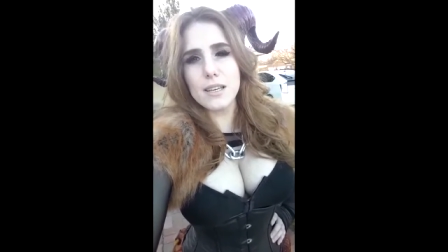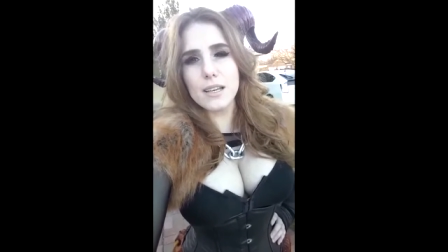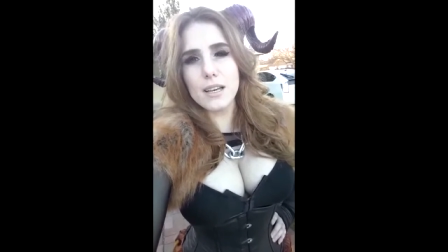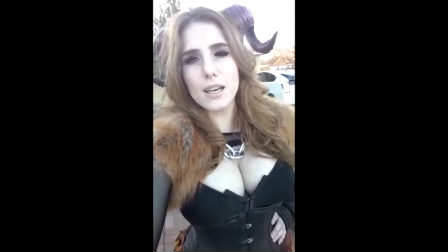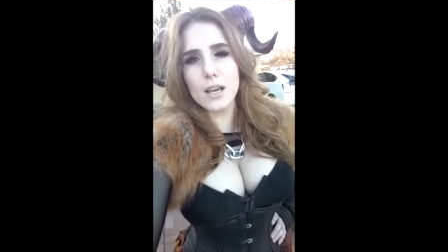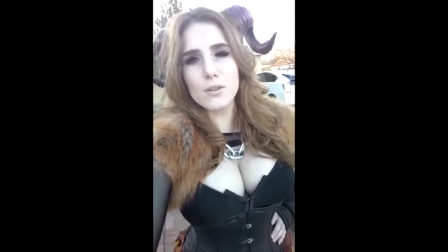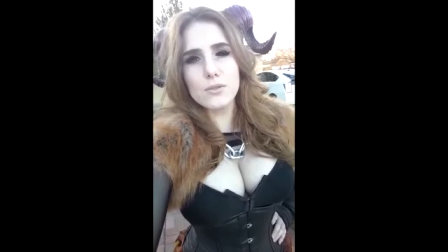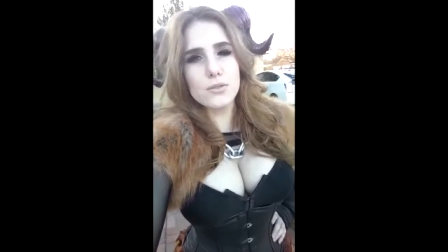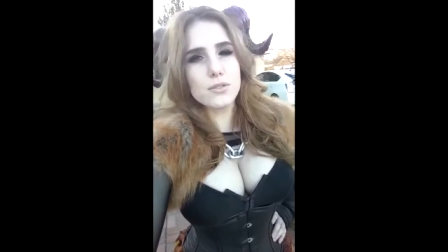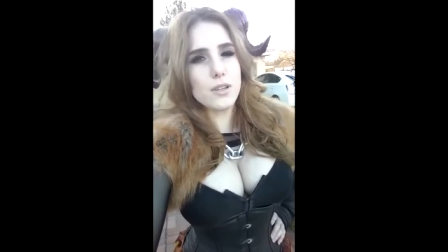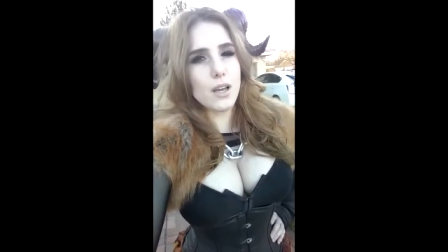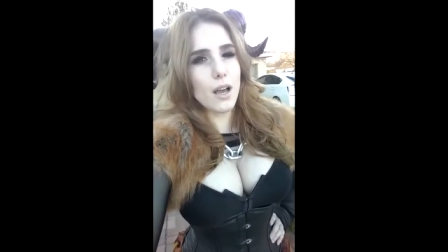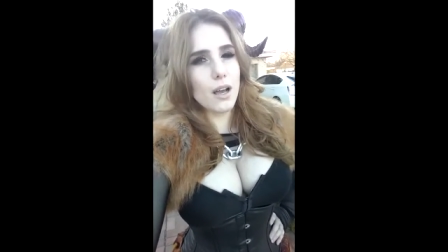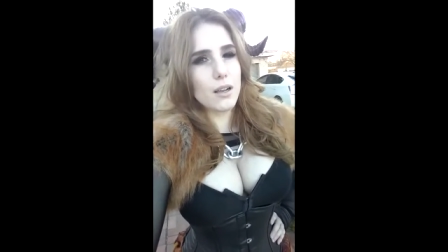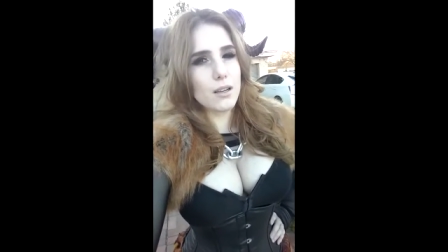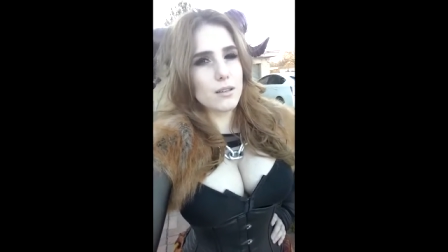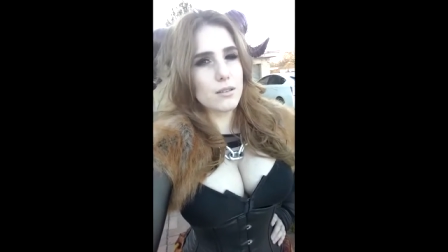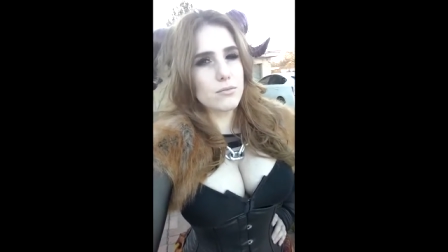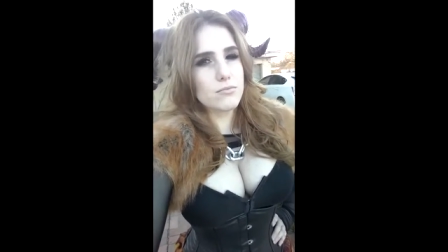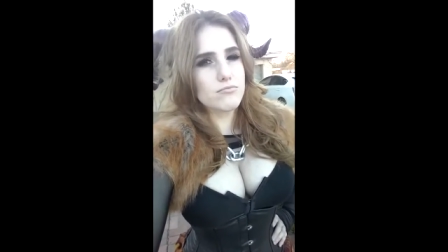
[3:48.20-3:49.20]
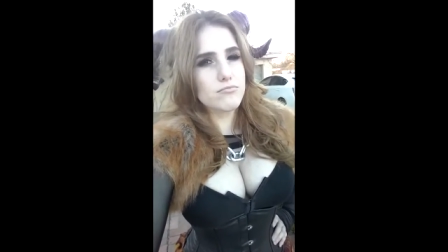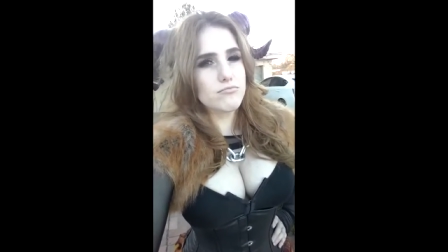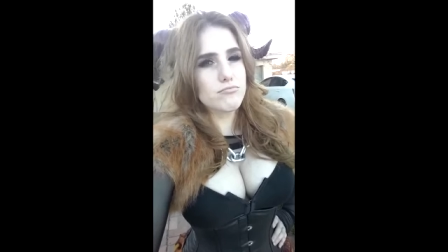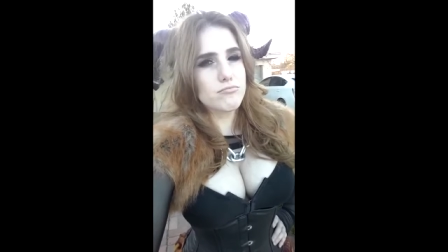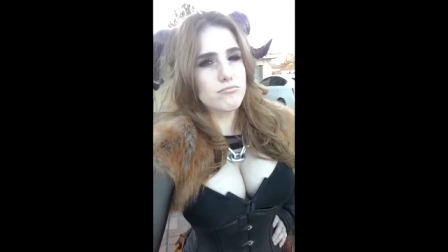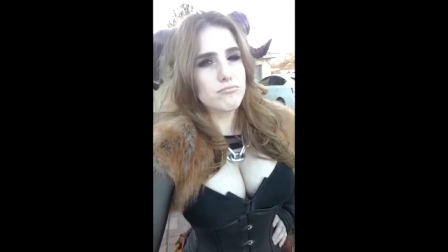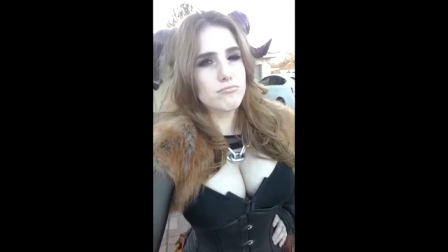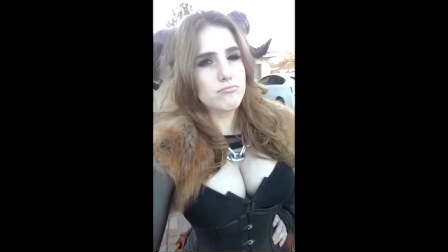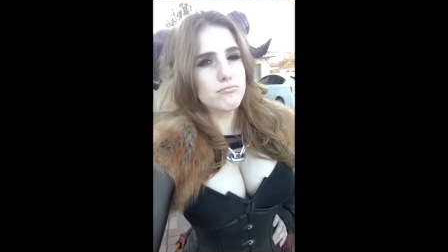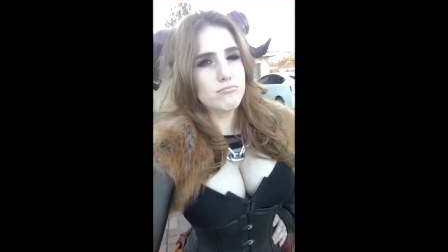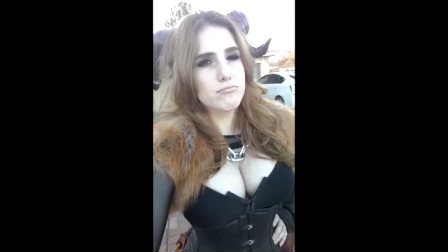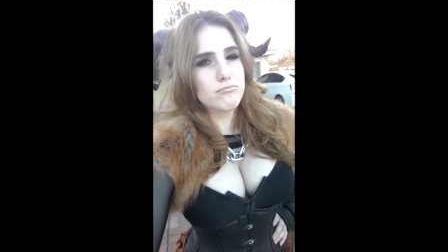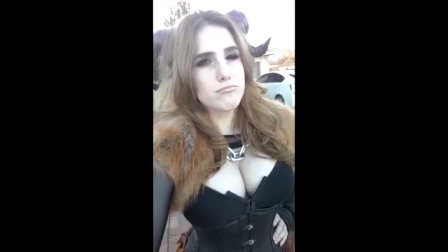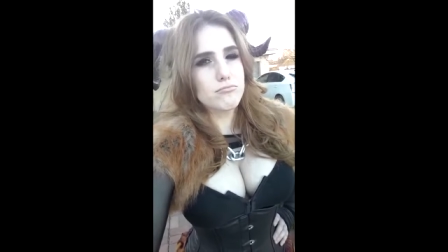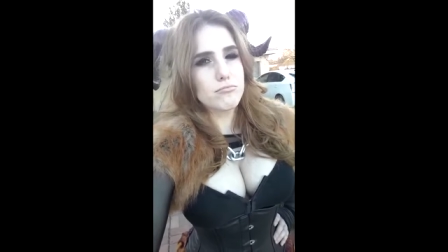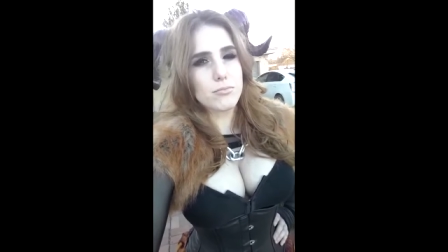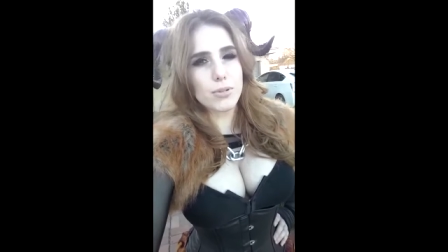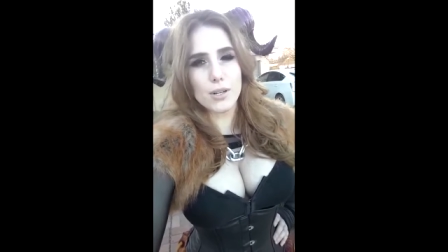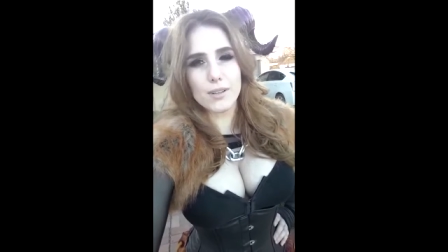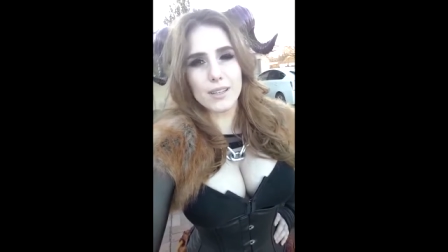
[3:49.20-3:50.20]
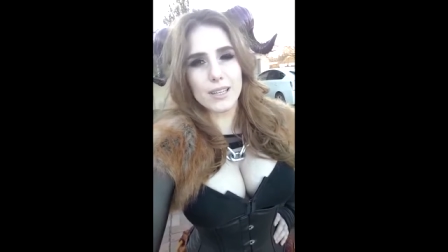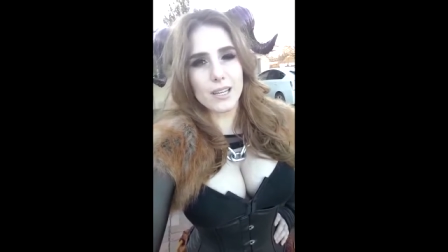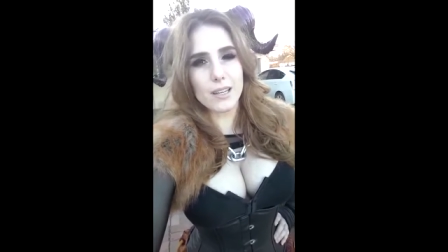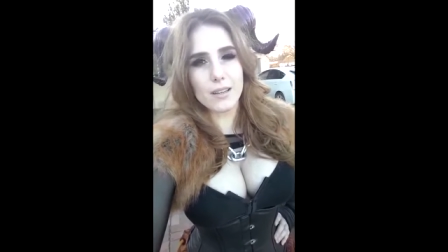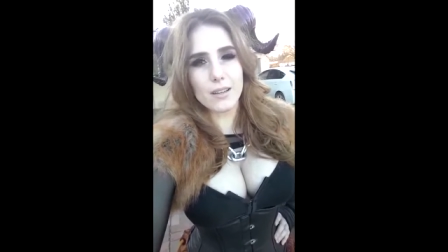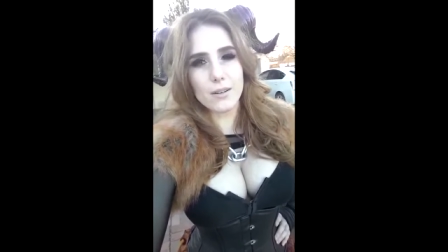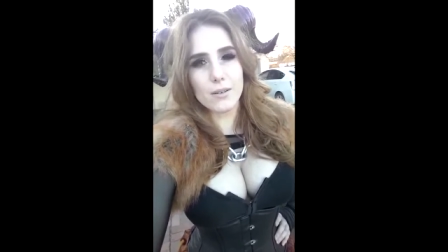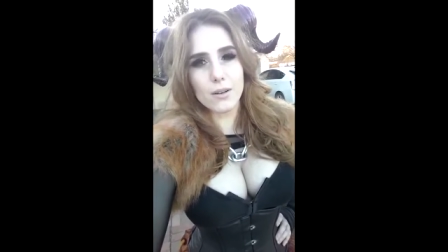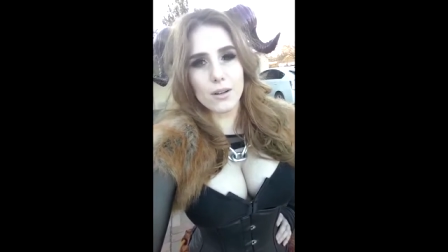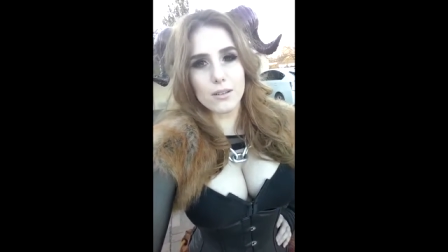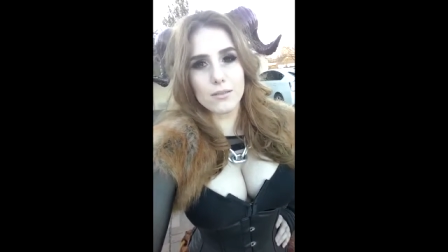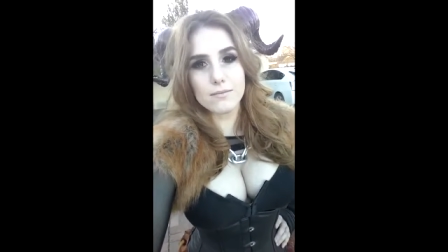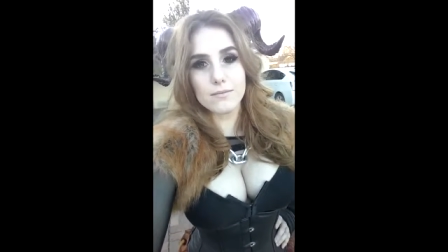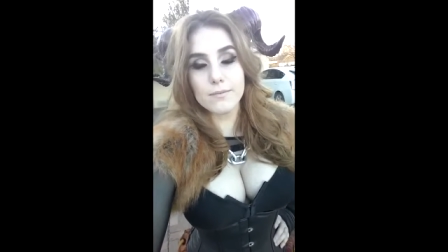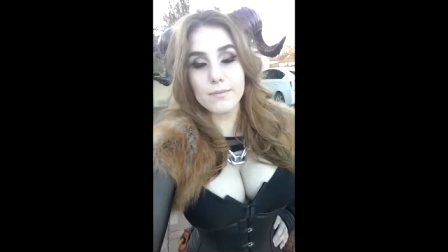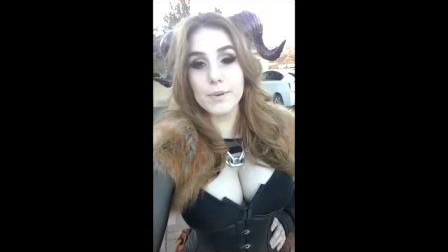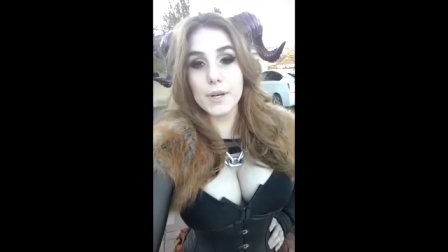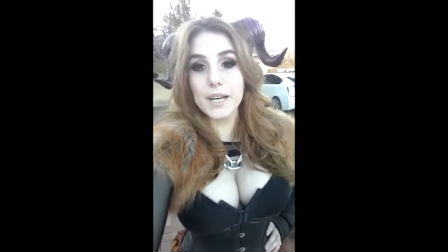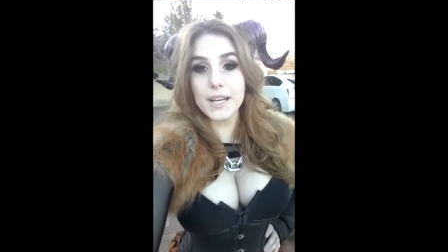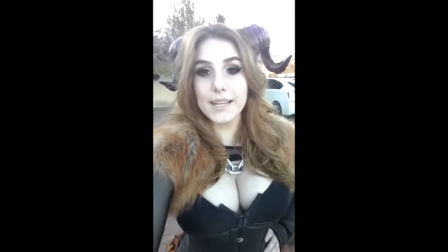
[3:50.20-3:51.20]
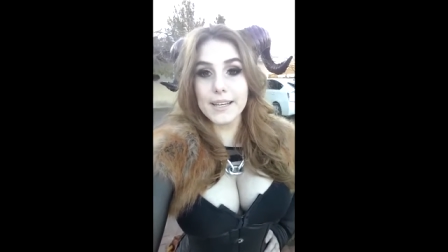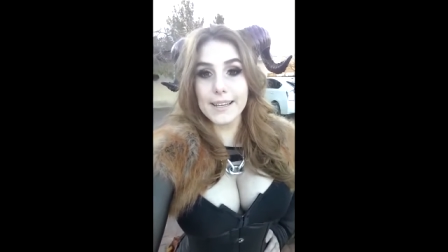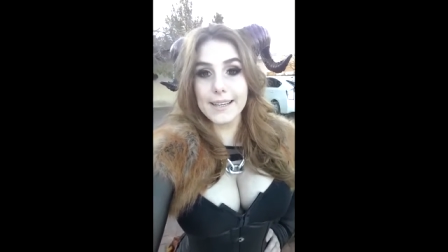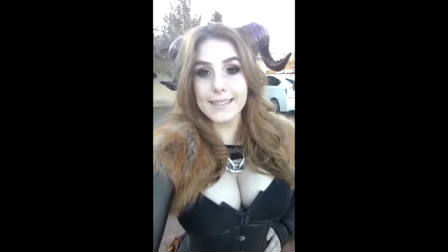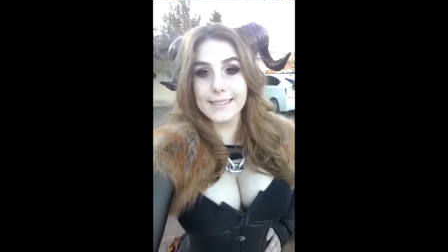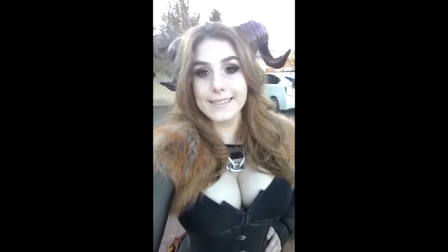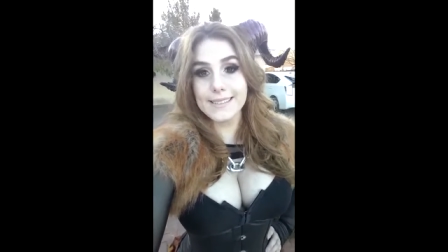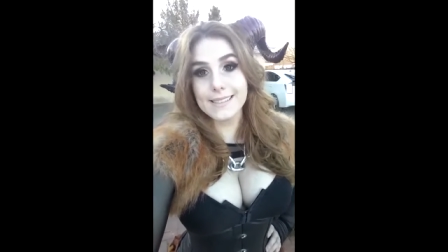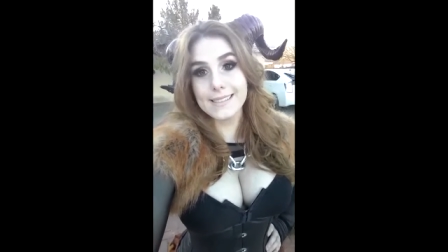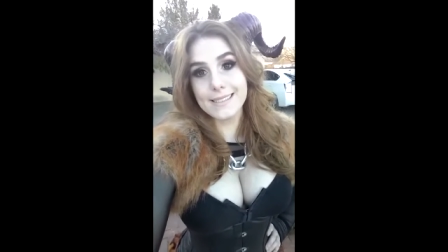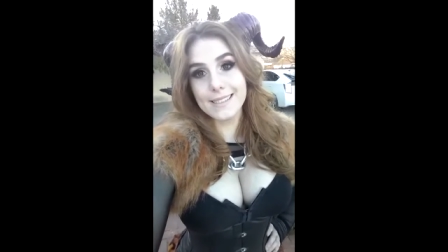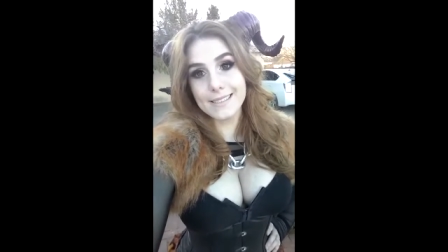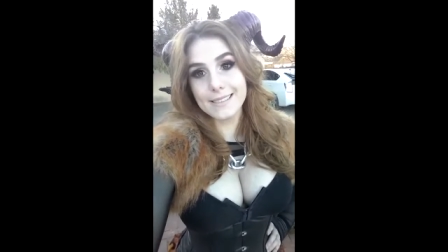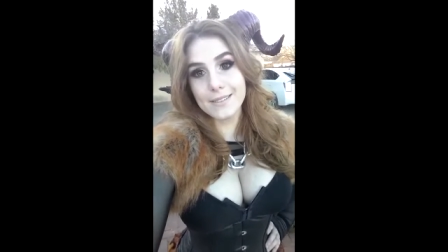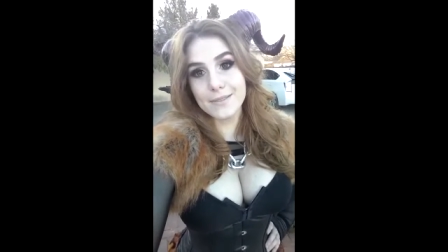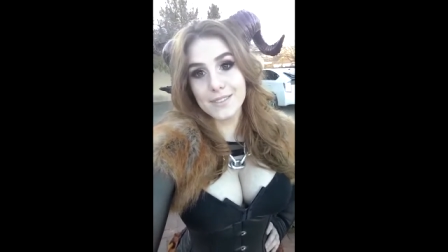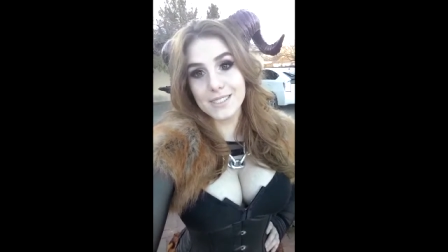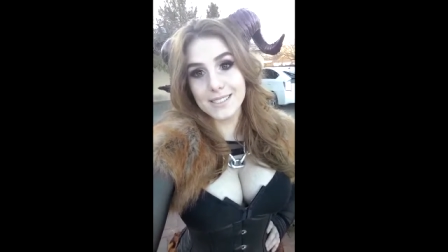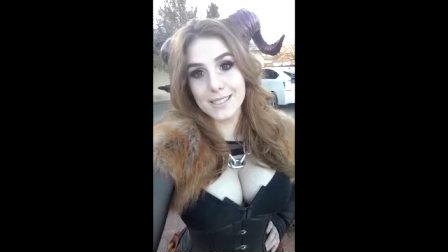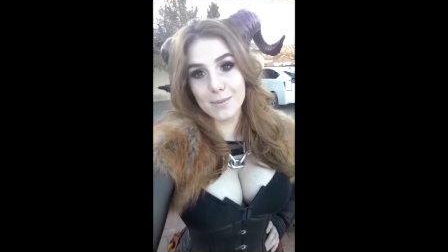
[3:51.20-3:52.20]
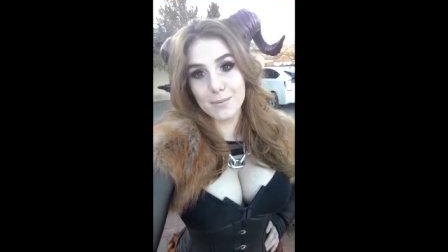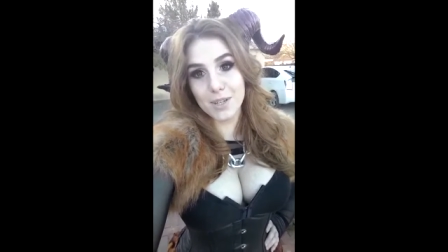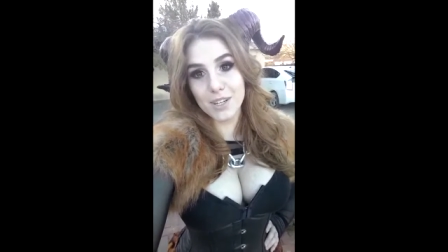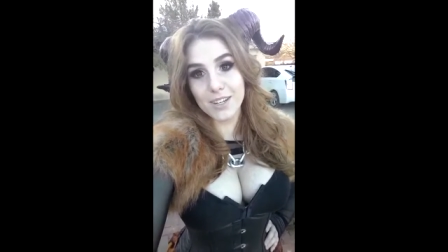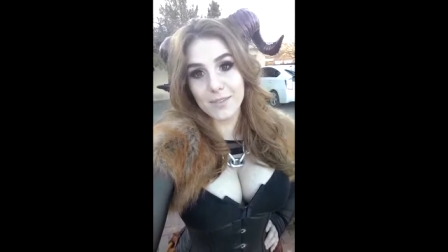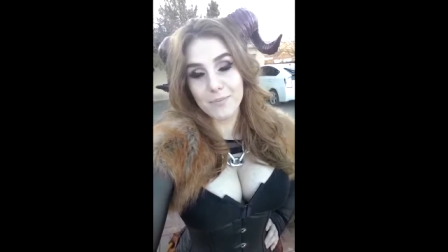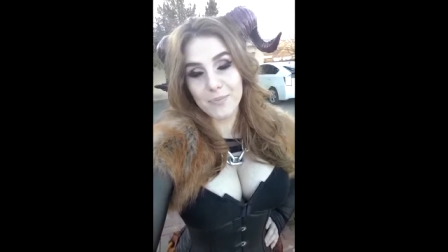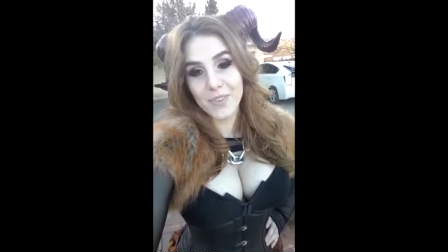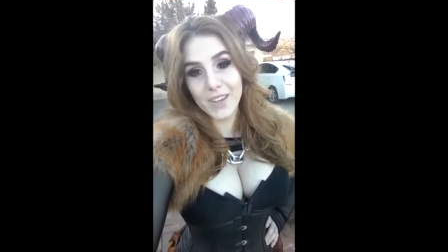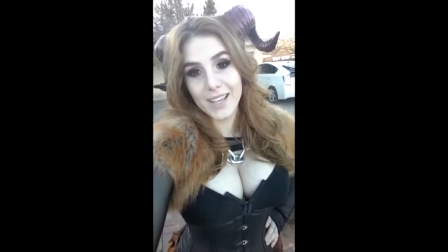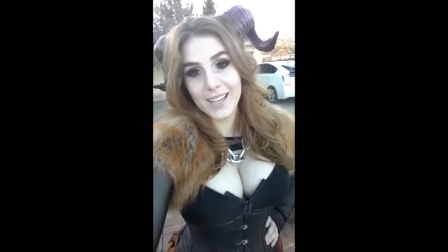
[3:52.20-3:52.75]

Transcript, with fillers: Niklaus talk. Probably getting that wrong. But it's the 6th of December.